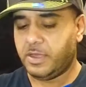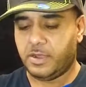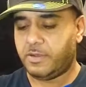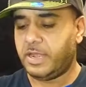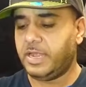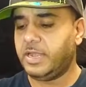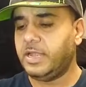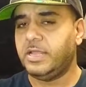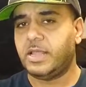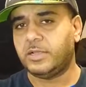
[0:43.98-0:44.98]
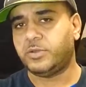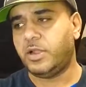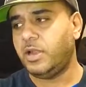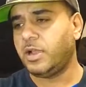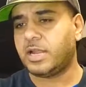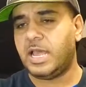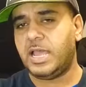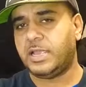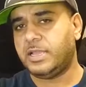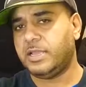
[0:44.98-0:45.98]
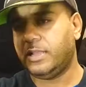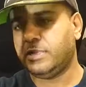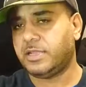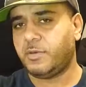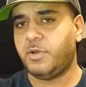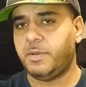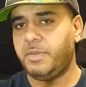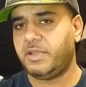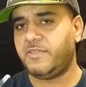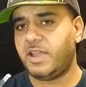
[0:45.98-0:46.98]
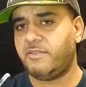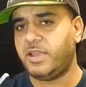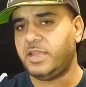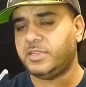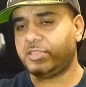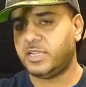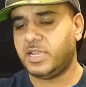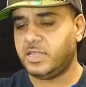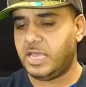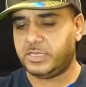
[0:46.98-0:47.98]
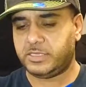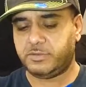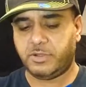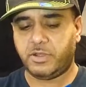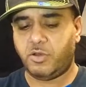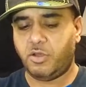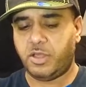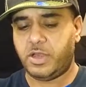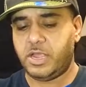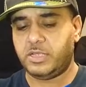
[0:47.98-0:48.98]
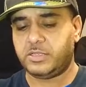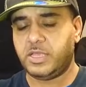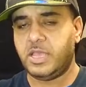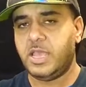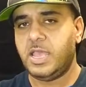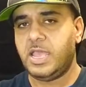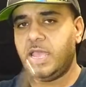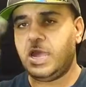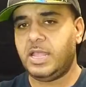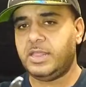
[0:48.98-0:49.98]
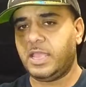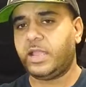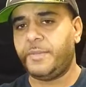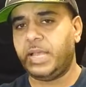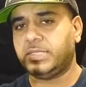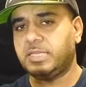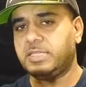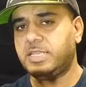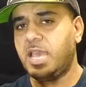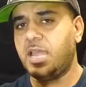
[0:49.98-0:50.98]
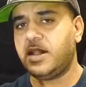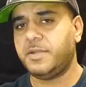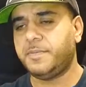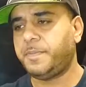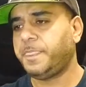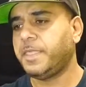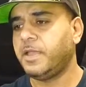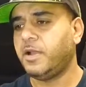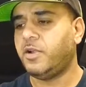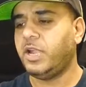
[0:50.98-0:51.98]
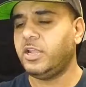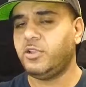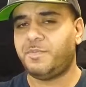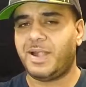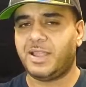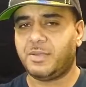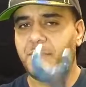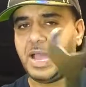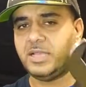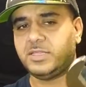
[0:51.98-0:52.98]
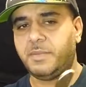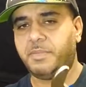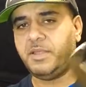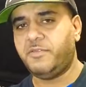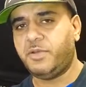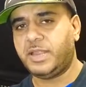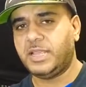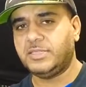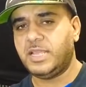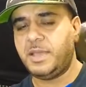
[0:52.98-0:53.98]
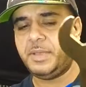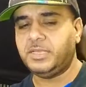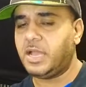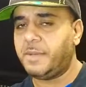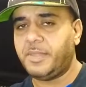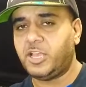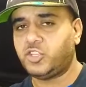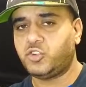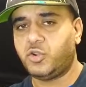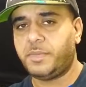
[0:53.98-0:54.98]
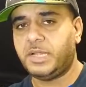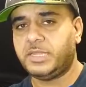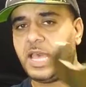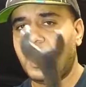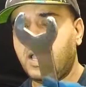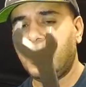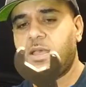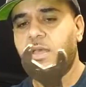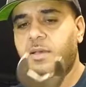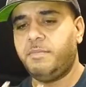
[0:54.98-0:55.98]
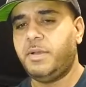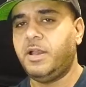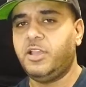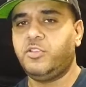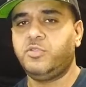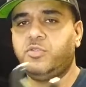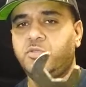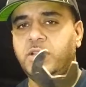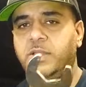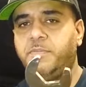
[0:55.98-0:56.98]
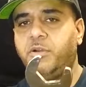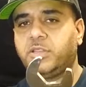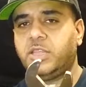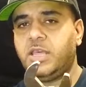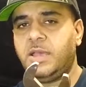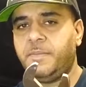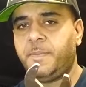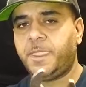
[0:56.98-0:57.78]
Alright, that's what it looked like. It's like one big fat wrench, and that's all it is. And they come as a set. Alright, you probably can buy it separately if one gets damaged. I'm not sure about that, but you do need both of them.